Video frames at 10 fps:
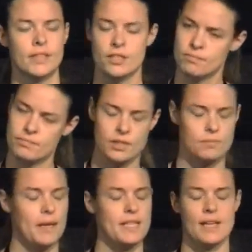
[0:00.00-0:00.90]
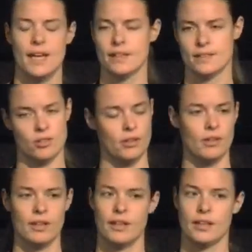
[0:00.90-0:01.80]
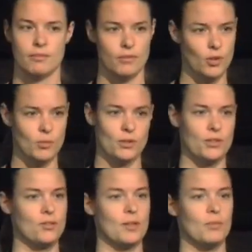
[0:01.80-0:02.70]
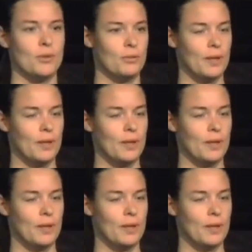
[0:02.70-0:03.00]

because base 8 is totally like normal user input.